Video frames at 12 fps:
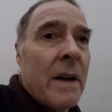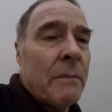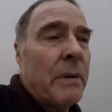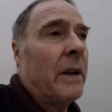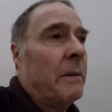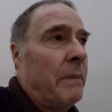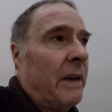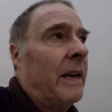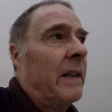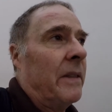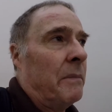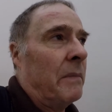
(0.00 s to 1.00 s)
but I'd been
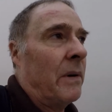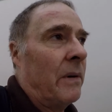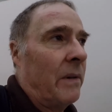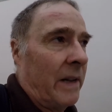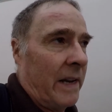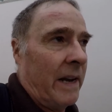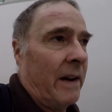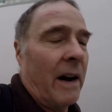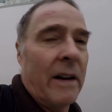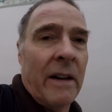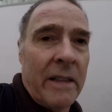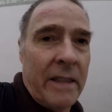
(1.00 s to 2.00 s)
in the mall here,
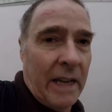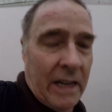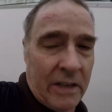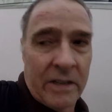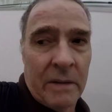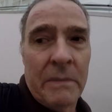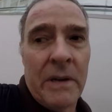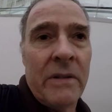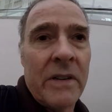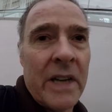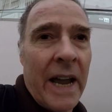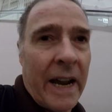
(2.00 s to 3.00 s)
and I think it's the
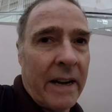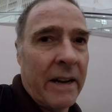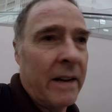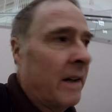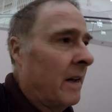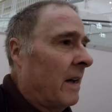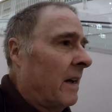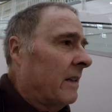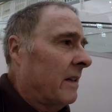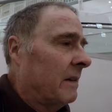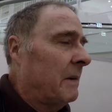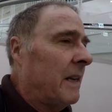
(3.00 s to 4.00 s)
Muzak.
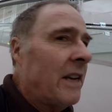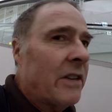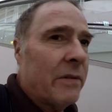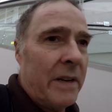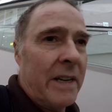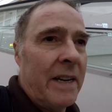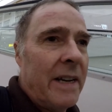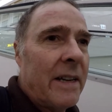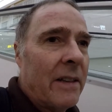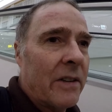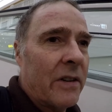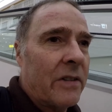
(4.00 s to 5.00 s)
I mean, that's
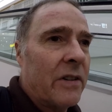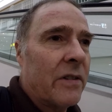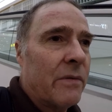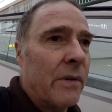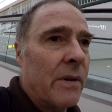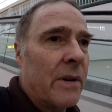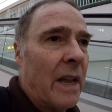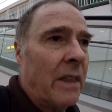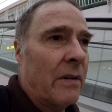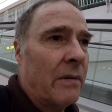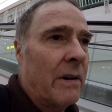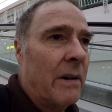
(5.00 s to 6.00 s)
ridiculous. I was just walking
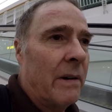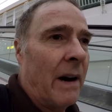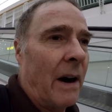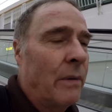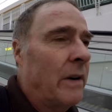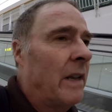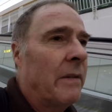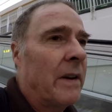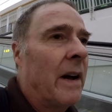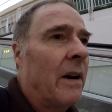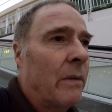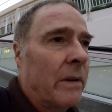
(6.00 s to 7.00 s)
through. I wouldn't even
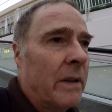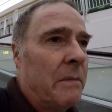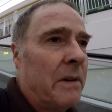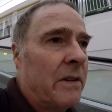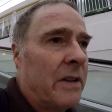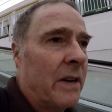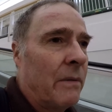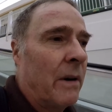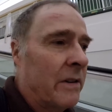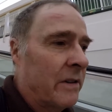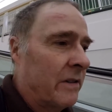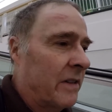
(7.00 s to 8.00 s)
know what the music
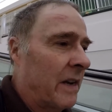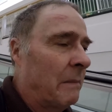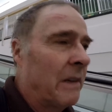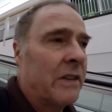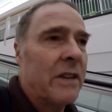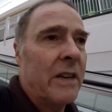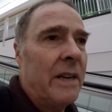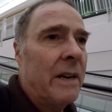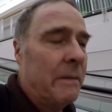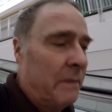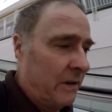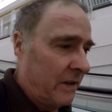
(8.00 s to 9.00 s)
was. It was some
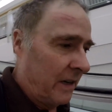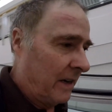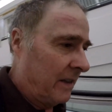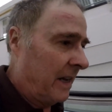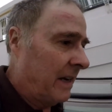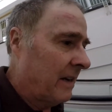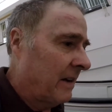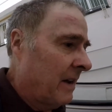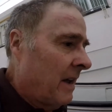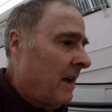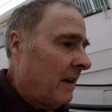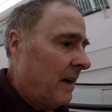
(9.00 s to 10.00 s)
Latino music, I think.
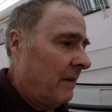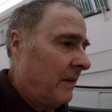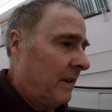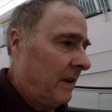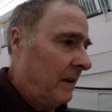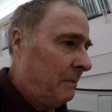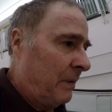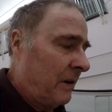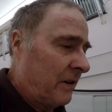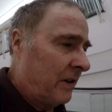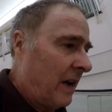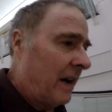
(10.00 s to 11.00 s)
given the
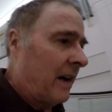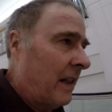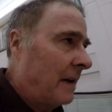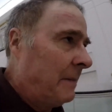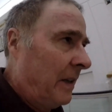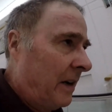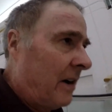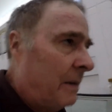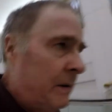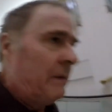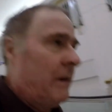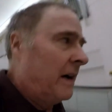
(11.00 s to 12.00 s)
person claiming the
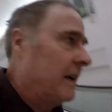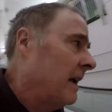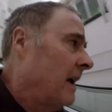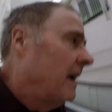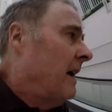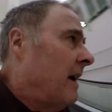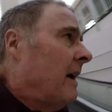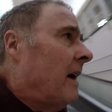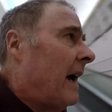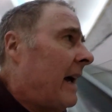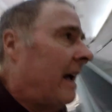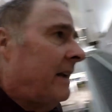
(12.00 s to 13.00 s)
copyright,
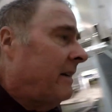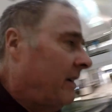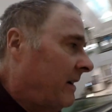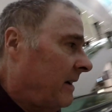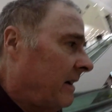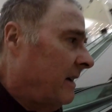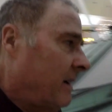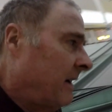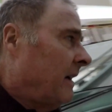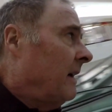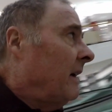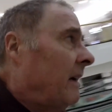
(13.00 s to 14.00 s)
and
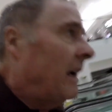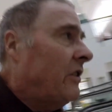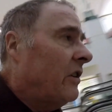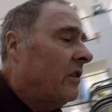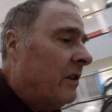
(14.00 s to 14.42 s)
it's just